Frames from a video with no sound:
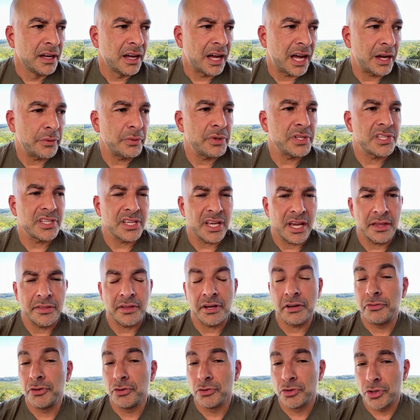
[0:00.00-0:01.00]
I would say that
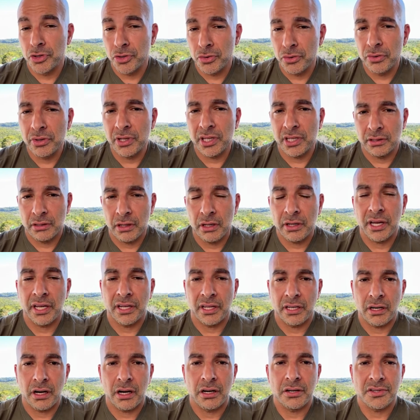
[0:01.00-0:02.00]
if you truly look at
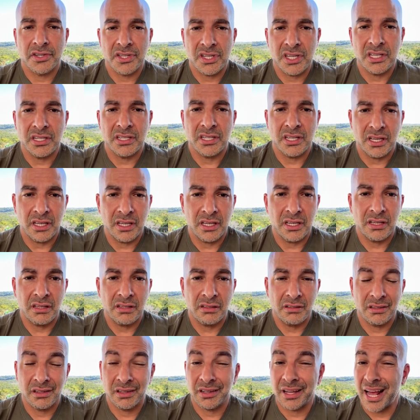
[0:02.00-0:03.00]
an R C T
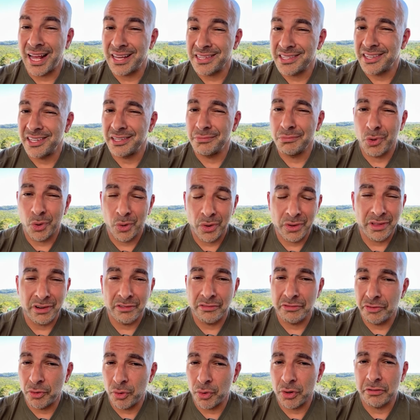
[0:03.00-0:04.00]
lasting more than
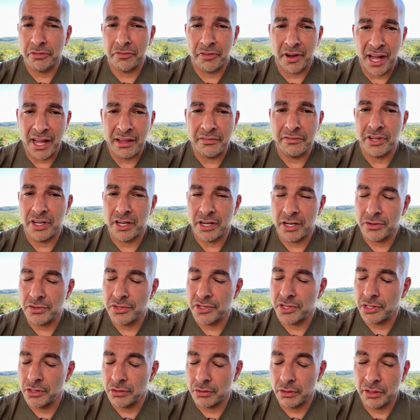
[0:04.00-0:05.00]
four or five
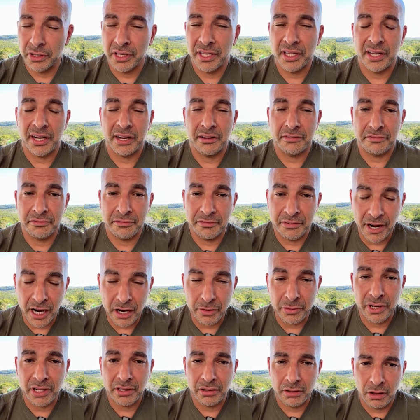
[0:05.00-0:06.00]
years, you're looking at a
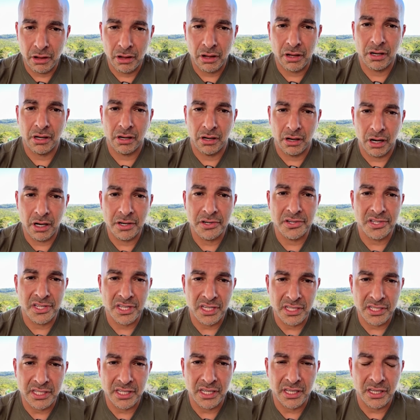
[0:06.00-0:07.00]
very long R
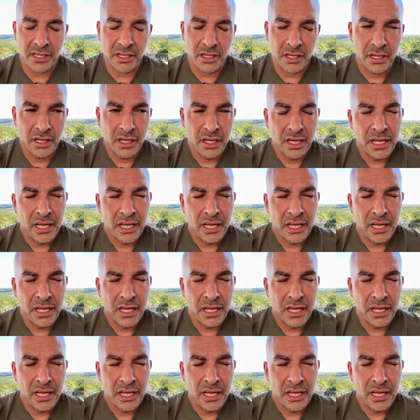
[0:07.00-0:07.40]
C T.